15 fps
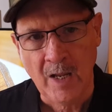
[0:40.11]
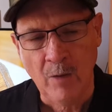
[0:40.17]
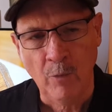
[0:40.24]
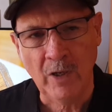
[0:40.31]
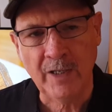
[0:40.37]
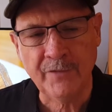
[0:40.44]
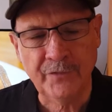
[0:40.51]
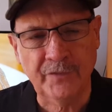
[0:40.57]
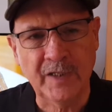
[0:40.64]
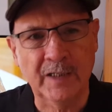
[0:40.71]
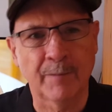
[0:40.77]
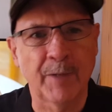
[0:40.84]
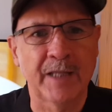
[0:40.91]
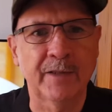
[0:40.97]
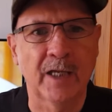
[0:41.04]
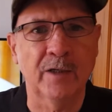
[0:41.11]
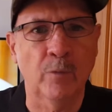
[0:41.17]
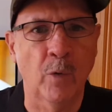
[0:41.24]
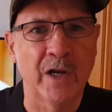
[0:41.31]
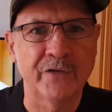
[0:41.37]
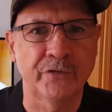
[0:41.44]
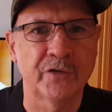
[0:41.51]
Well, let's think about that
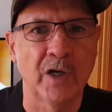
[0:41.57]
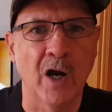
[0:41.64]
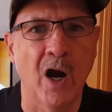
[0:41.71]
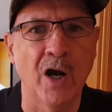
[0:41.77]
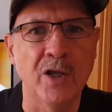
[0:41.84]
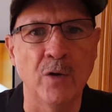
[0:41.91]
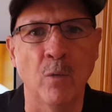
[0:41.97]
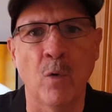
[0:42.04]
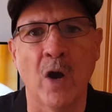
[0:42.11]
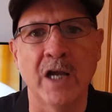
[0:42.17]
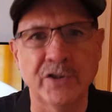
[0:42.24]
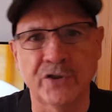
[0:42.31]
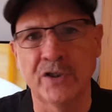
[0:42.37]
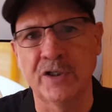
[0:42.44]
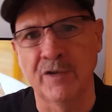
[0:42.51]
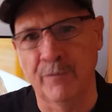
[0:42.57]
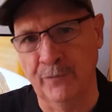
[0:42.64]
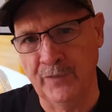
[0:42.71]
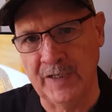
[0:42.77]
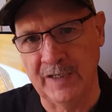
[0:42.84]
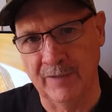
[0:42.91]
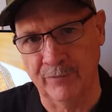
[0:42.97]
question. Are you washing your
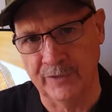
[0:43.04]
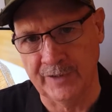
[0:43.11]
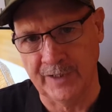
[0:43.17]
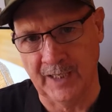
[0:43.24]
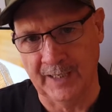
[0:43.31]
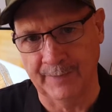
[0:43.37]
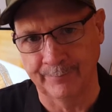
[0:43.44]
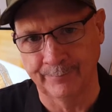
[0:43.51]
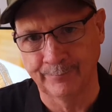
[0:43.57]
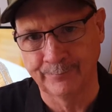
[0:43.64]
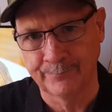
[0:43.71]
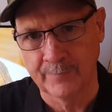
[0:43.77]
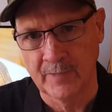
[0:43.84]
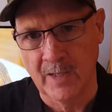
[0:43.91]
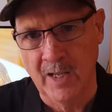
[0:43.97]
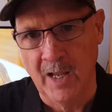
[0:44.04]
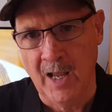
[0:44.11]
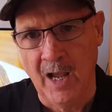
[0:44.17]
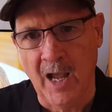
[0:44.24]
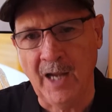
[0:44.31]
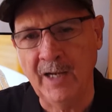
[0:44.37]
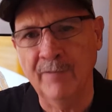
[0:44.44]
feet every day?
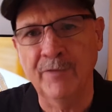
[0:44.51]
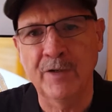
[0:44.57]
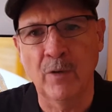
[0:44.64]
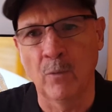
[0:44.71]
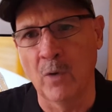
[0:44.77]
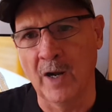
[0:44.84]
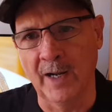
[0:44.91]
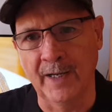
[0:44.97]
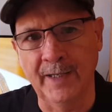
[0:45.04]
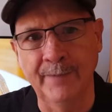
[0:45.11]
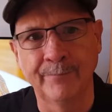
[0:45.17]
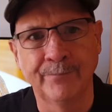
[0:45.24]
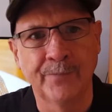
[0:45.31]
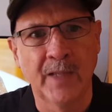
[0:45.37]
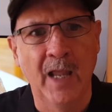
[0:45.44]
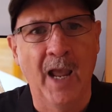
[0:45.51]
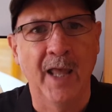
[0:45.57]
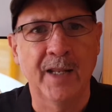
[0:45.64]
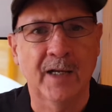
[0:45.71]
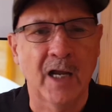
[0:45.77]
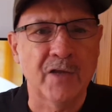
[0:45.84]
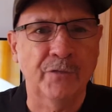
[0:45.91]
I live in Hawaii,
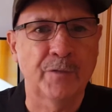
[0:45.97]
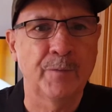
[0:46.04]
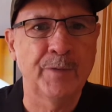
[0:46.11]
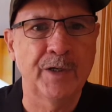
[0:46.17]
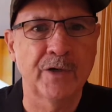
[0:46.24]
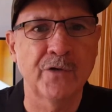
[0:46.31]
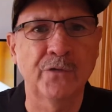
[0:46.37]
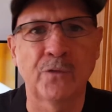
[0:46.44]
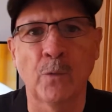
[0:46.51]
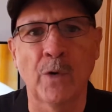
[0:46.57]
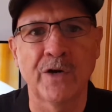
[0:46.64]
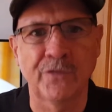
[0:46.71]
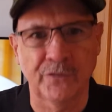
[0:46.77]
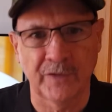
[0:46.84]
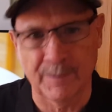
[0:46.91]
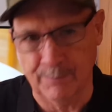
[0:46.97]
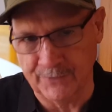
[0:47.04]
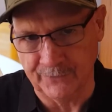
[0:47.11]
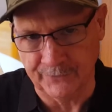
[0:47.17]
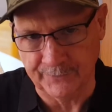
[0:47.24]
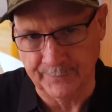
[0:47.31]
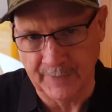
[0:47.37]
and the custom here is to wear
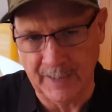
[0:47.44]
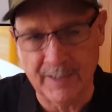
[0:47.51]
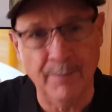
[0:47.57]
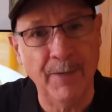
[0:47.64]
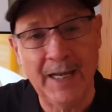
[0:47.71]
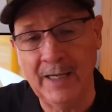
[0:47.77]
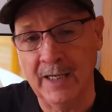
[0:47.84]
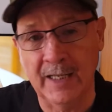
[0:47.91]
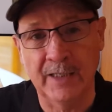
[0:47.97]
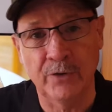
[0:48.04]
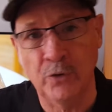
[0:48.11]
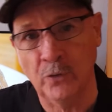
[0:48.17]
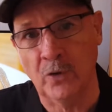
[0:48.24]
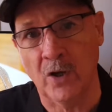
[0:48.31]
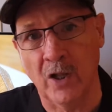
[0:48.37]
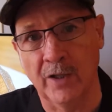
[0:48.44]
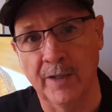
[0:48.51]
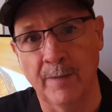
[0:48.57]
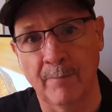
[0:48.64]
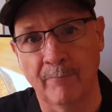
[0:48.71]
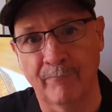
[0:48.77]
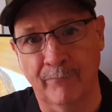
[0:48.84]
slippahs. In the mainland, you call
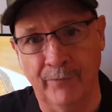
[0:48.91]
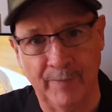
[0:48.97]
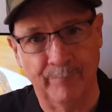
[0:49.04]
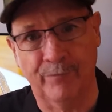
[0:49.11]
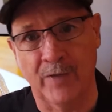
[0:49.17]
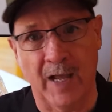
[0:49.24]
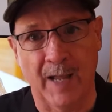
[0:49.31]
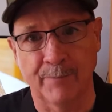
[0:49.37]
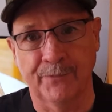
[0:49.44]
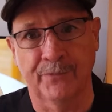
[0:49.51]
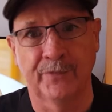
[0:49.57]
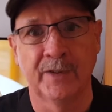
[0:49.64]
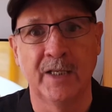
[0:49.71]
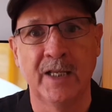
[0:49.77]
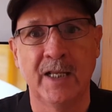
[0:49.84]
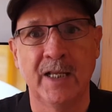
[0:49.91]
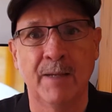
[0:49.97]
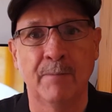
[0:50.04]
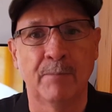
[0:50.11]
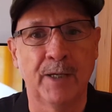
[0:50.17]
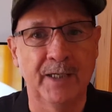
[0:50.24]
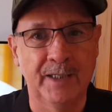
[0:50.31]
them flip-flops,
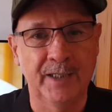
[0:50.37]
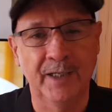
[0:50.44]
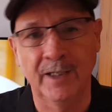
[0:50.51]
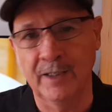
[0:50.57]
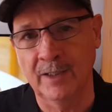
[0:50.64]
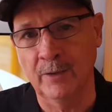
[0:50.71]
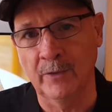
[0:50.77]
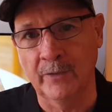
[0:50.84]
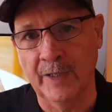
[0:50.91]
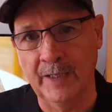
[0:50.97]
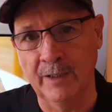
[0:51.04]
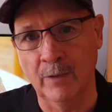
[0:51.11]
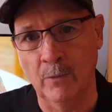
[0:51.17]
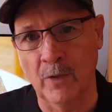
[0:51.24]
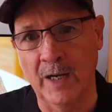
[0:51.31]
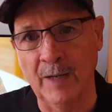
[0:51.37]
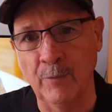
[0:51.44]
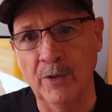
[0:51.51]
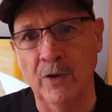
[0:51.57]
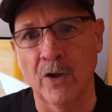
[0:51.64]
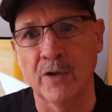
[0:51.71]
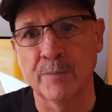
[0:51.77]
but here in Hawaii,
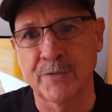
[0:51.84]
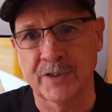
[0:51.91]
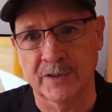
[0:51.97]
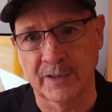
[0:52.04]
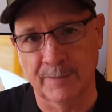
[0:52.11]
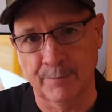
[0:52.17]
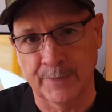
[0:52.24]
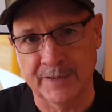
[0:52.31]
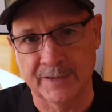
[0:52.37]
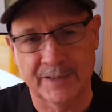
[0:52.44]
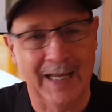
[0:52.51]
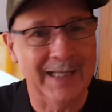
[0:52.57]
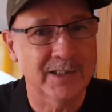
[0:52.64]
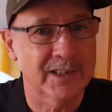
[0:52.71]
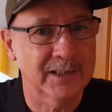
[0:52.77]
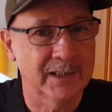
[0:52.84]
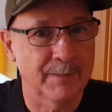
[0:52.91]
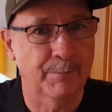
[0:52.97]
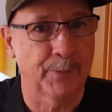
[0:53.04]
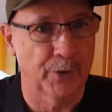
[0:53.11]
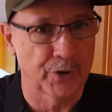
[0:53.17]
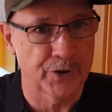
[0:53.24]
we call them slippahs. Not
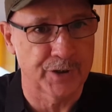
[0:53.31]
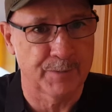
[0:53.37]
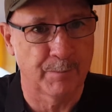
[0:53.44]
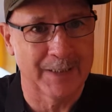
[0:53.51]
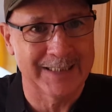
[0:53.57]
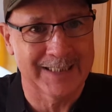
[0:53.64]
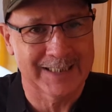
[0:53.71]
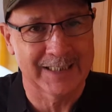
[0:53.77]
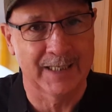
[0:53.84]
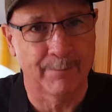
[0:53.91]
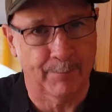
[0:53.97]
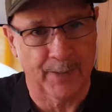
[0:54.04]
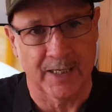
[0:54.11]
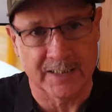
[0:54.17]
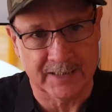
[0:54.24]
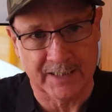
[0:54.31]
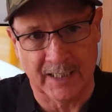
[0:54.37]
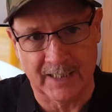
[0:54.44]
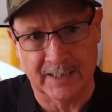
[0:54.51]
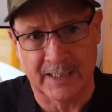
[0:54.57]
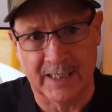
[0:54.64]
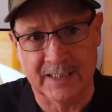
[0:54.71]
slippers, but slippahs,
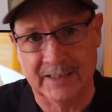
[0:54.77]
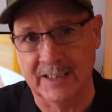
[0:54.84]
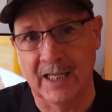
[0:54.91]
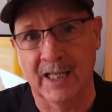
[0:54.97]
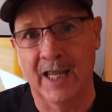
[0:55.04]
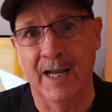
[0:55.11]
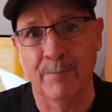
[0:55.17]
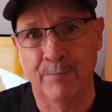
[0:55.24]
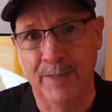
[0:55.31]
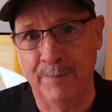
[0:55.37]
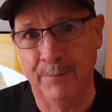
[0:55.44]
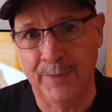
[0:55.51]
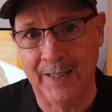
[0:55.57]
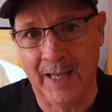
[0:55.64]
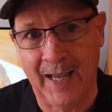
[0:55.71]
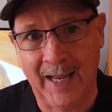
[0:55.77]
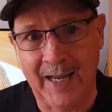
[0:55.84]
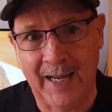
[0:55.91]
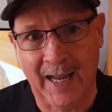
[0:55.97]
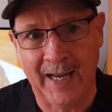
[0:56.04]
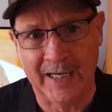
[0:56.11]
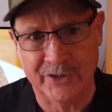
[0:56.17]

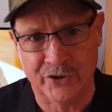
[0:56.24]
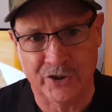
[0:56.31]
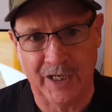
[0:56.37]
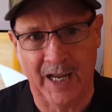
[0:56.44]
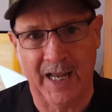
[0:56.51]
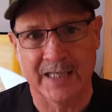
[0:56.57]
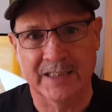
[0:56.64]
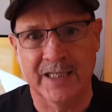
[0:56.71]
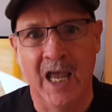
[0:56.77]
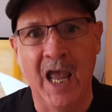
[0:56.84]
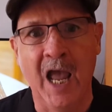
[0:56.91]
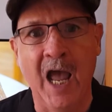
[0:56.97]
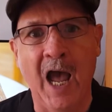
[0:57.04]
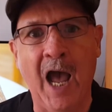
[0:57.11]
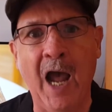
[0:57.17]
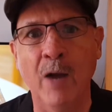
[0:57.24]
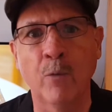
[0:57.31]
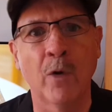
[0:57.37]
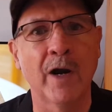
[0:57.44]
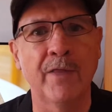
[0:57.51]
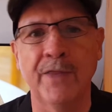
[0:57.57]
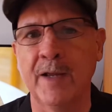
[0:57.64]
slippahs. I
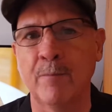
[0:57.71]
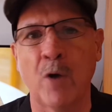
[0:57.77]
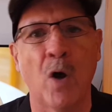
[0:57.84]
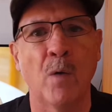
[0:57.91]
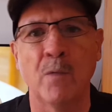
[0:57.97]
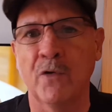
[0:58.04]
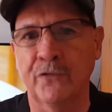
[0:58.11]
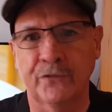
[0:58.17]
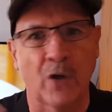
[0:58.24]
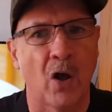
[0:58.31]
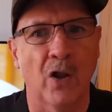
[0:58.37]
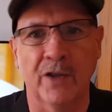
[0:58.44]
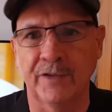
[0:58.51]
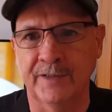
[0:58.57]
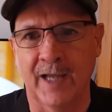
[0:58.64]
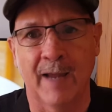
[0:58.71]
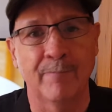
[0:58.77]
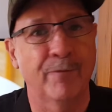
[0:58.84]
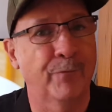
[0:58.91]
wear them almost all the time.